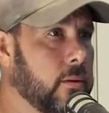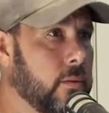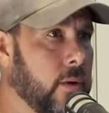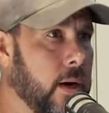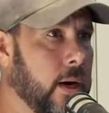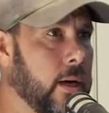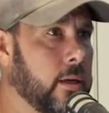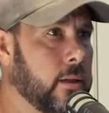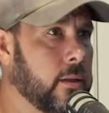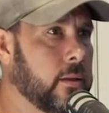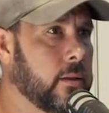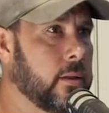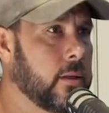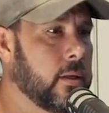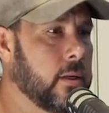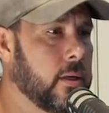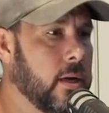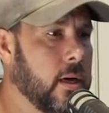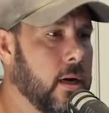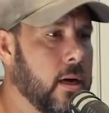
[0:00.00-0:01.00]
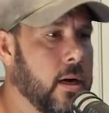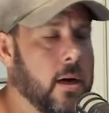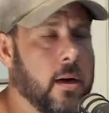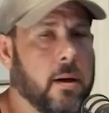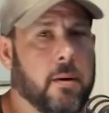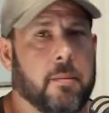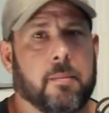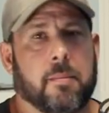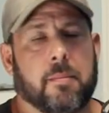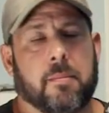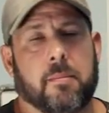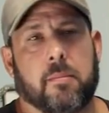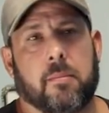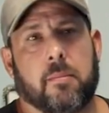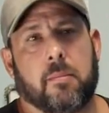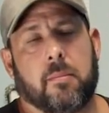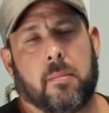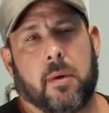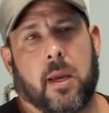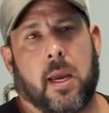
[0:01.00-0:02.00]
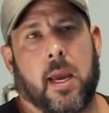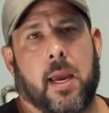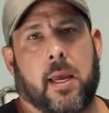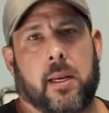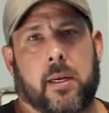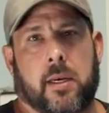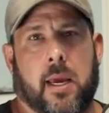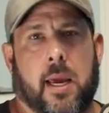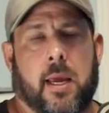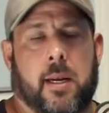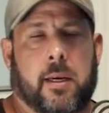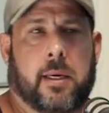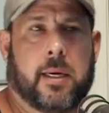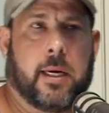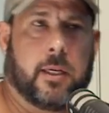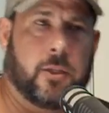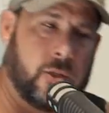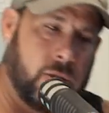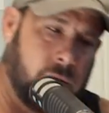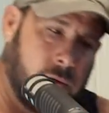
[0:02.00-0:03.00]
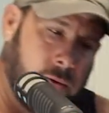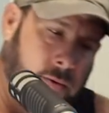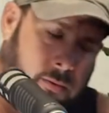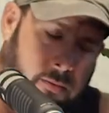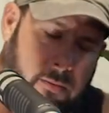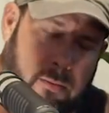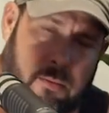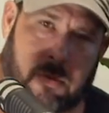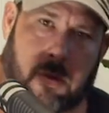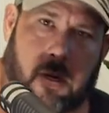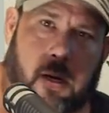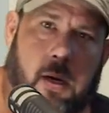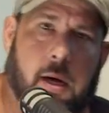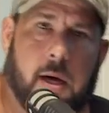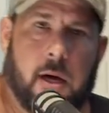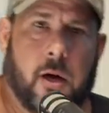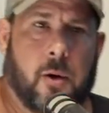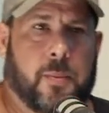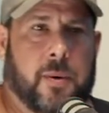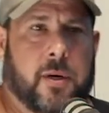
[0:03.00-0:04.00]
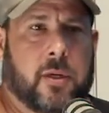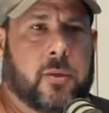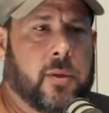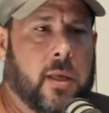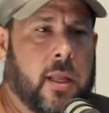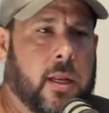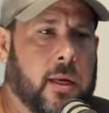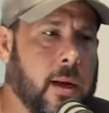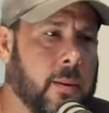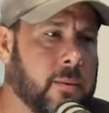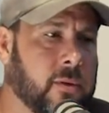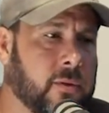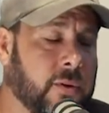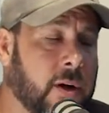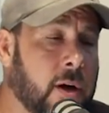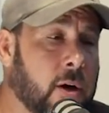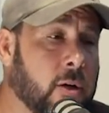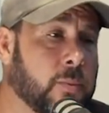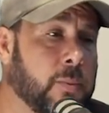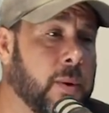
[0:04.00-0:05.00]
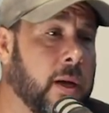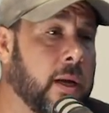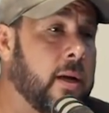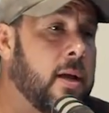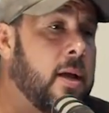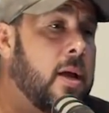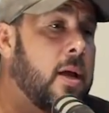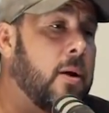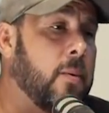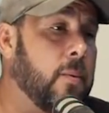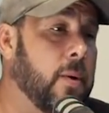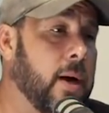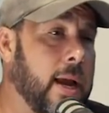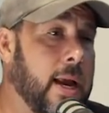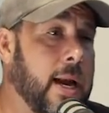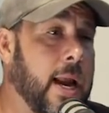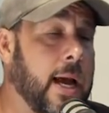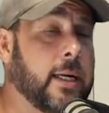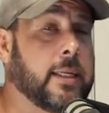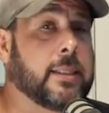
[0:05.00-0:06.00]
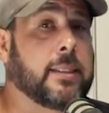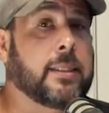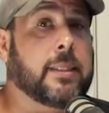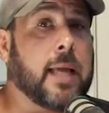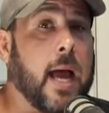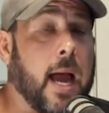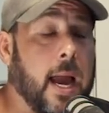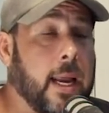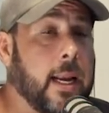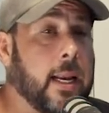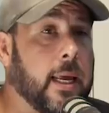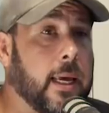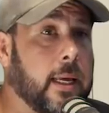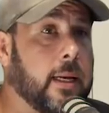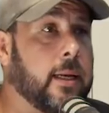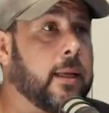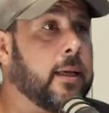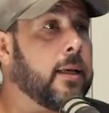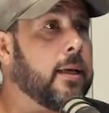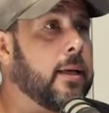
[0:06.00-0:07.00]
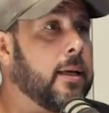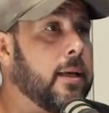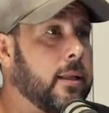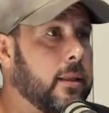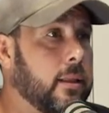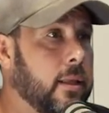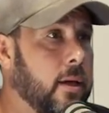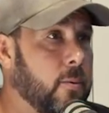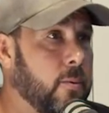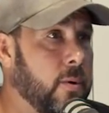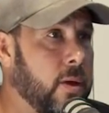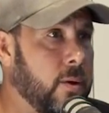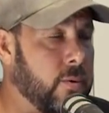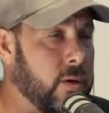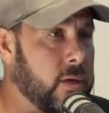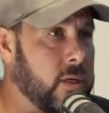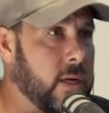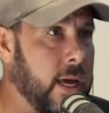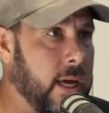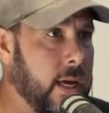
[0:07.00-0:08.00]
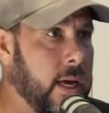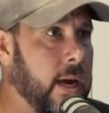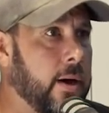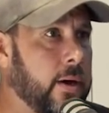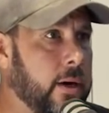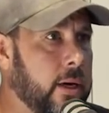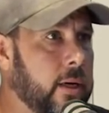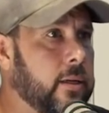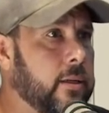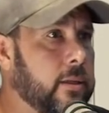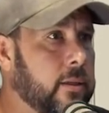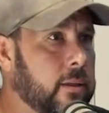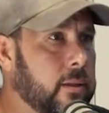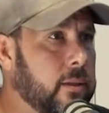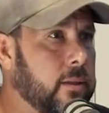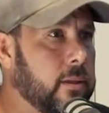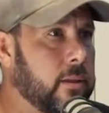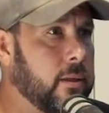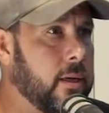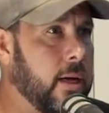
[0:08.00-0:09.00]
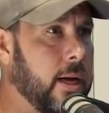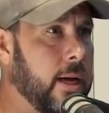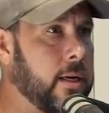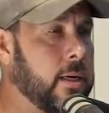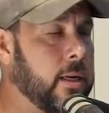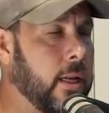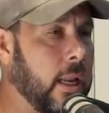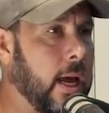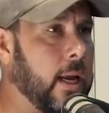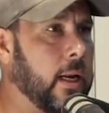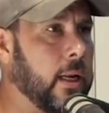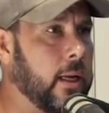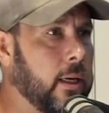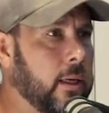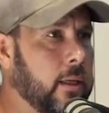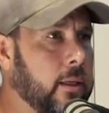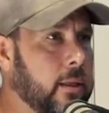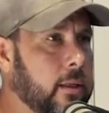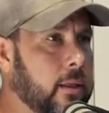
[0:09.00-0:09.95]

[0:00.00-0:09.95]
Right? And get you helping us with Helicopters for Heroes. But Renae and I decided that we would take Garrett and Delilah.